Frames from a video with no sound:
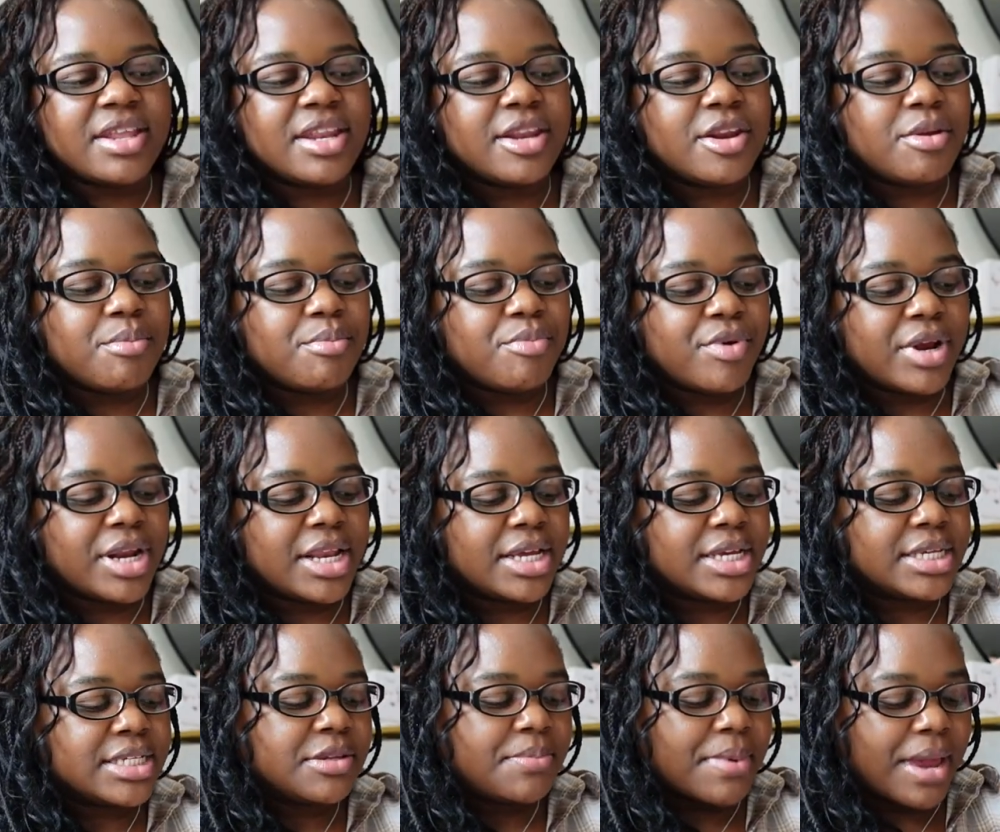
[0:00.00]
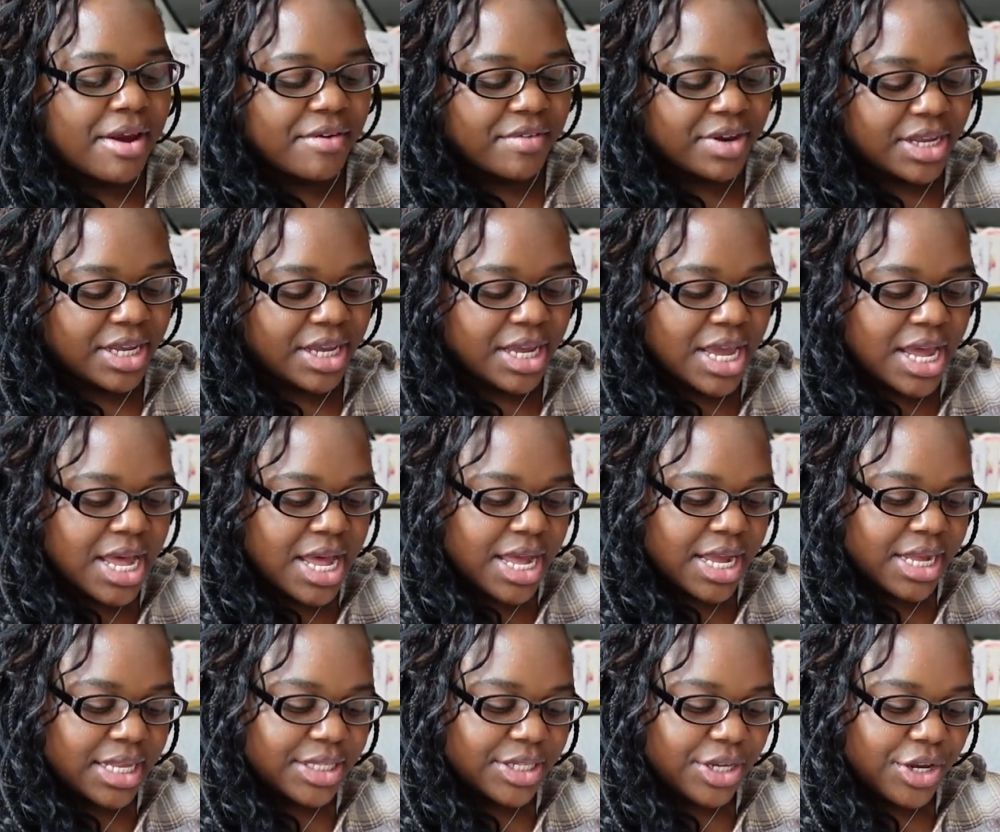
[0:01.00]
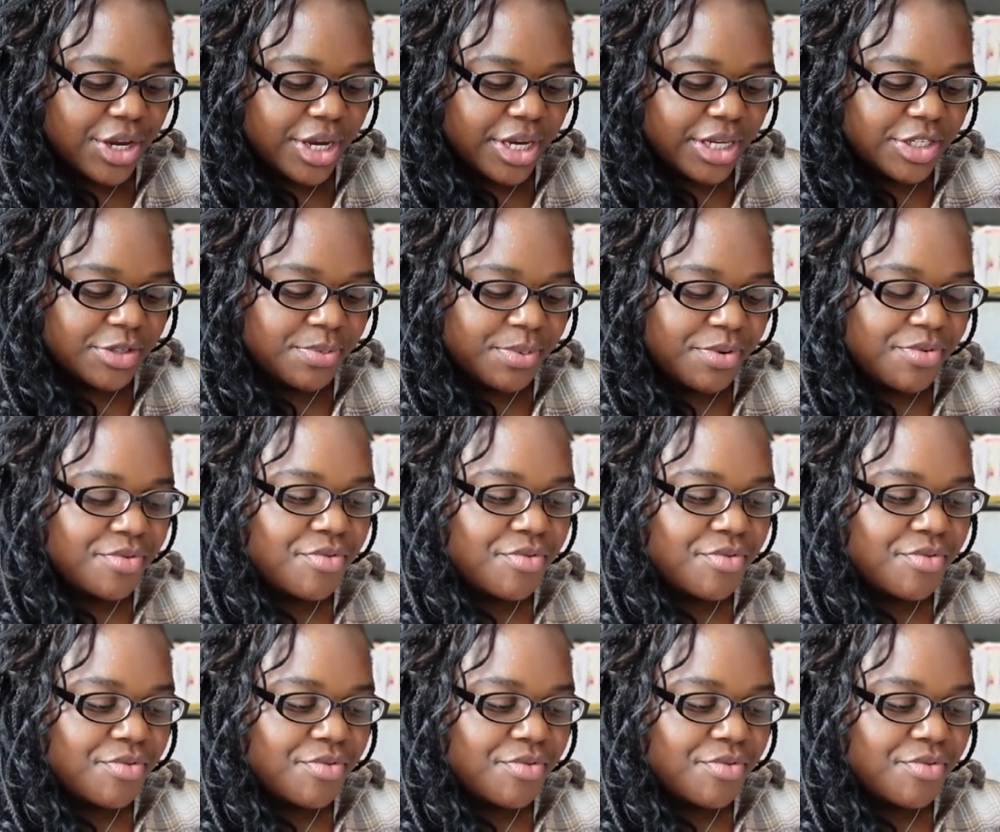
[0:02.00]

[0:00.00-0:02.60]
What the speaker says: then an umbrella because apparently it's going to be